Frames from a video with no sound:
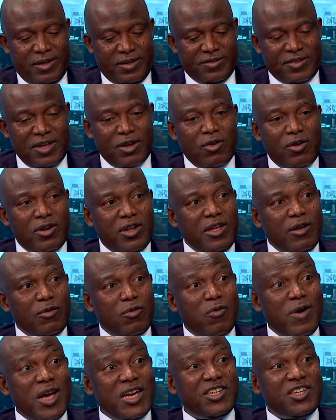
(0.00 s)
Secondly,
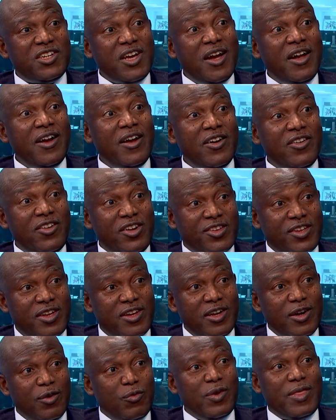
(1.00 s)
we were sharing risk
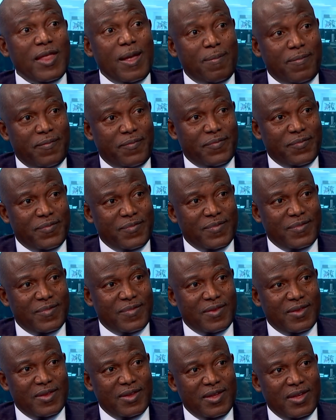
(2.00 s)
with them.
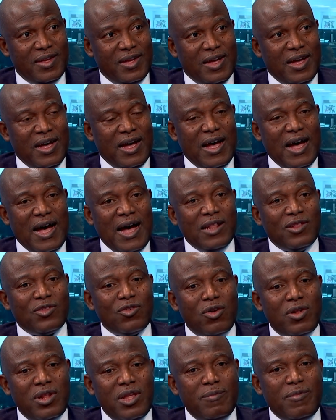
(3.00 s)
And
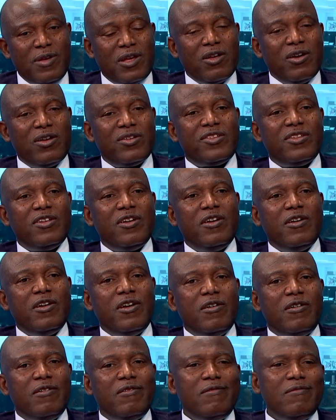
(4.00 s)
thirdly, because
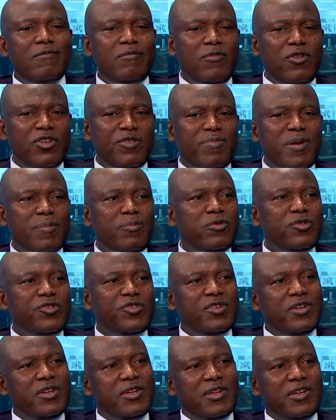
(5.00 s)
most people
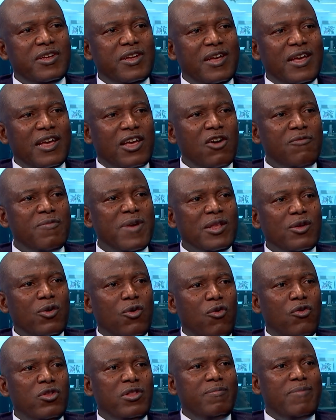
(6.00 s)
see a
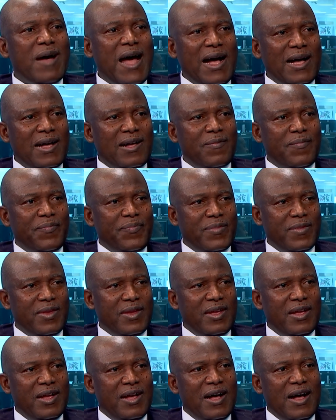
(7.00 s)
government-owned bank
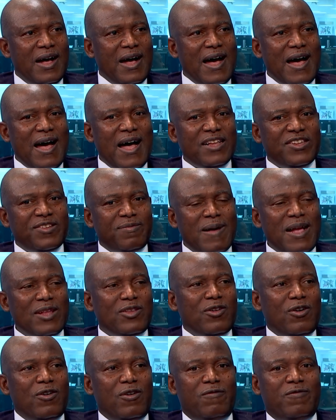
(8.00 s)
as
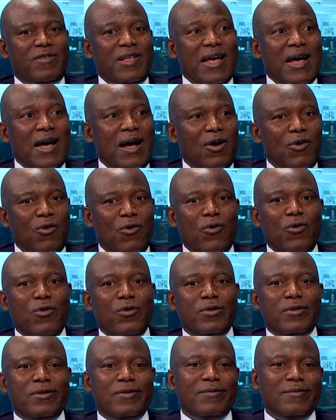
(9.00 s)
part of their
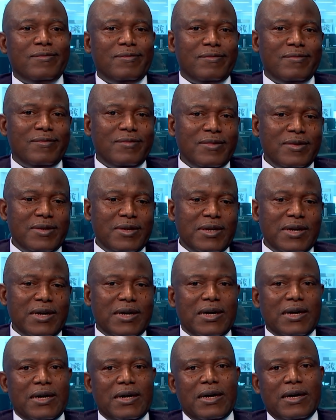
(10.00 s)
own,
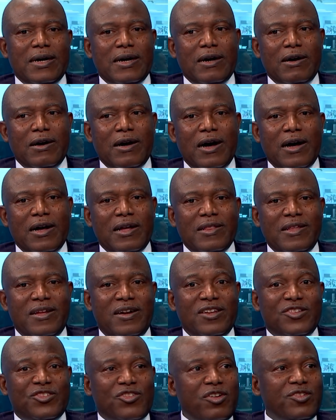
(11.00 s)
the
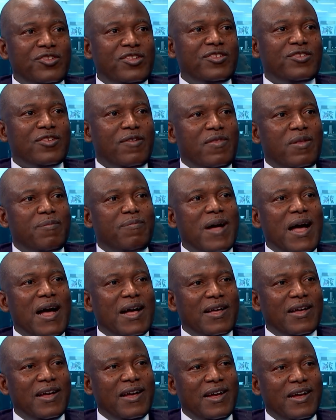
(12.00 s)
resources of the
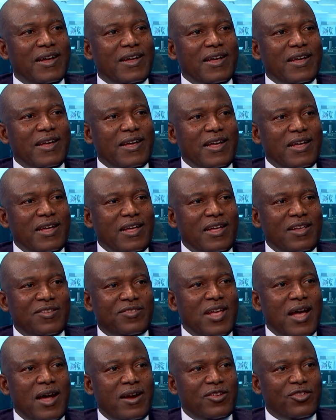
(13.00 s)
bank is
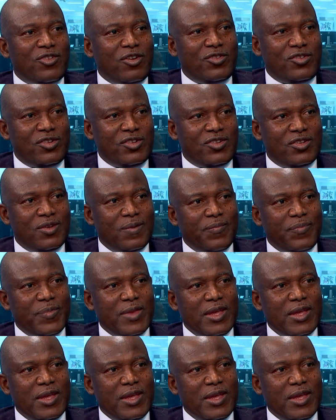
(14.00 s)
their resources.